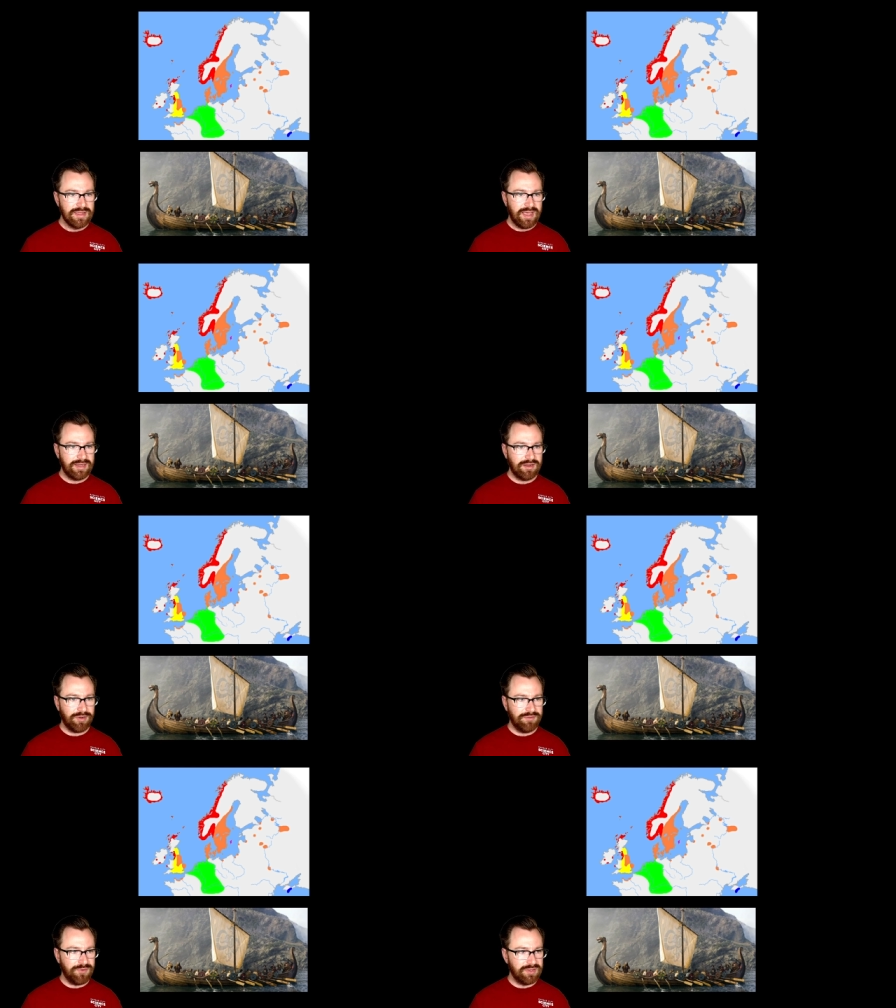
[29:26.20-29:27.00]
I did a
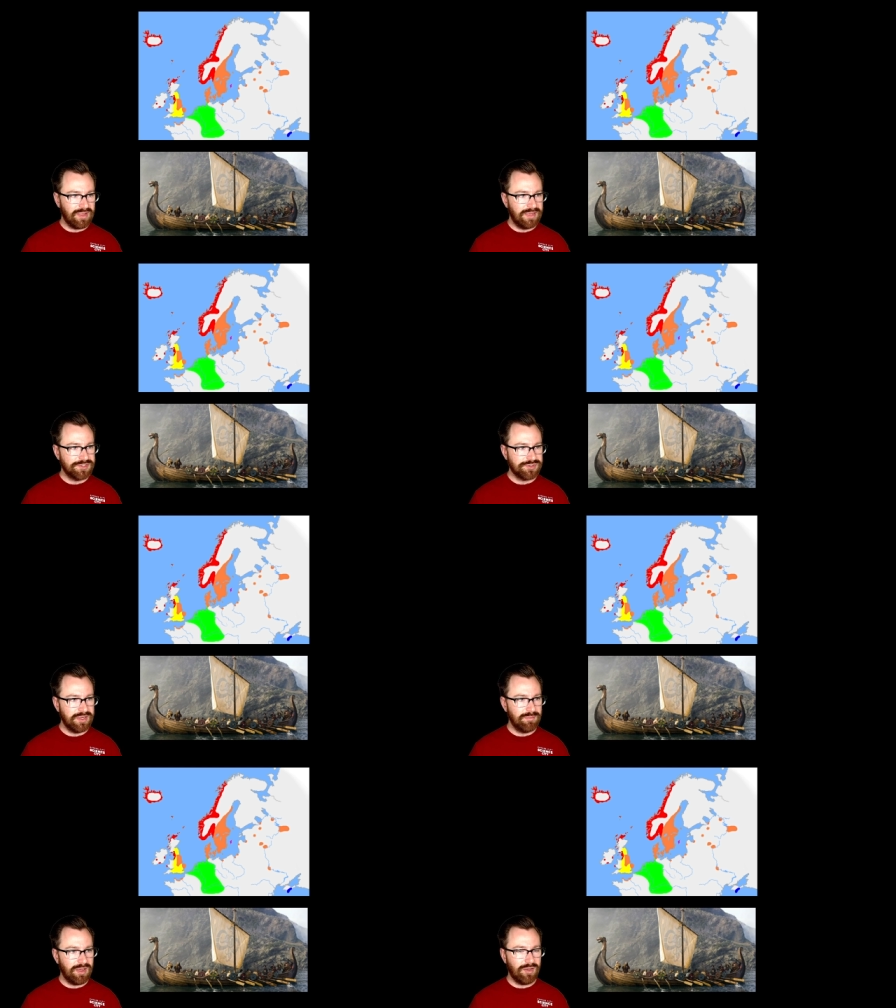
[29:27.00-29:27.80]
very fun live
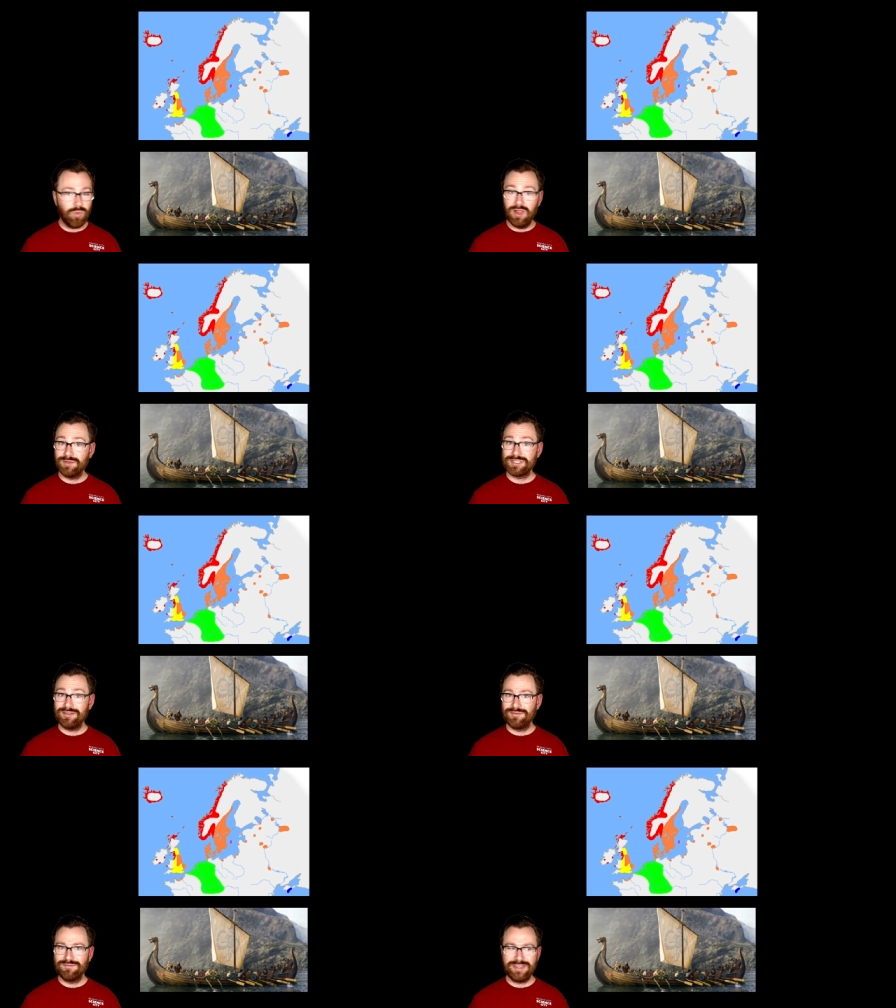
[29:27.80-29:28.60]
stream uh, while I was
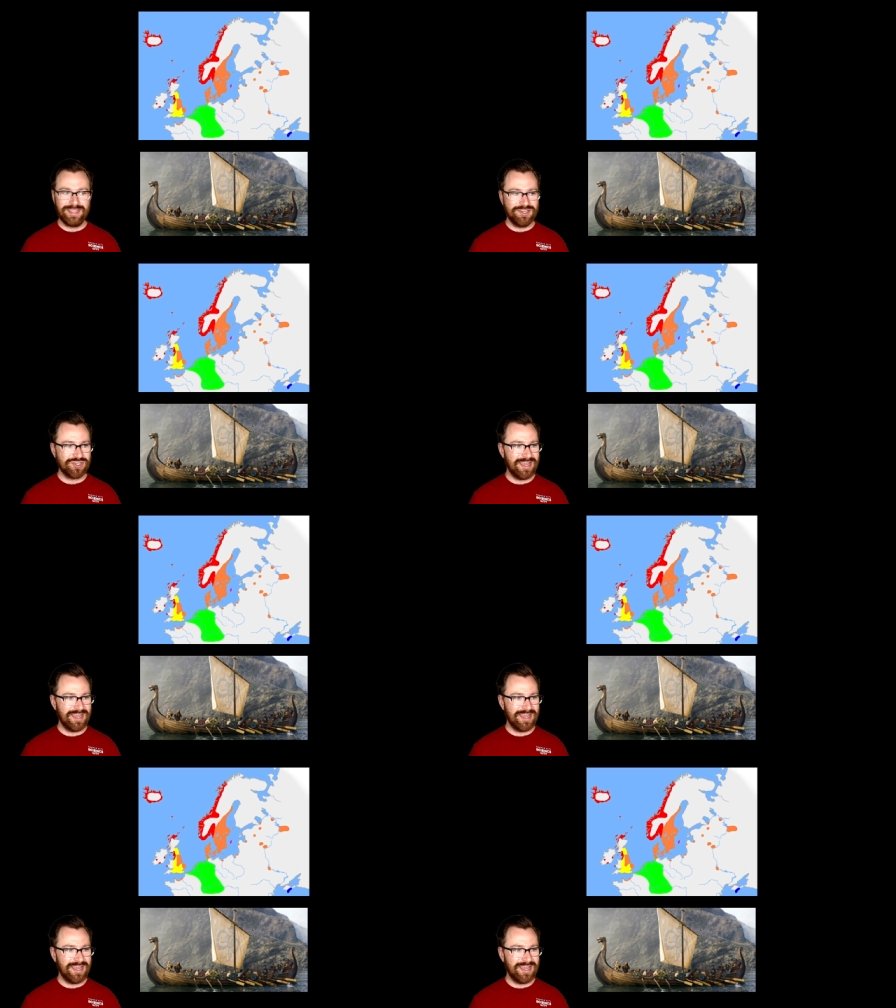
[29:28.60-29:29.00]
on vacation.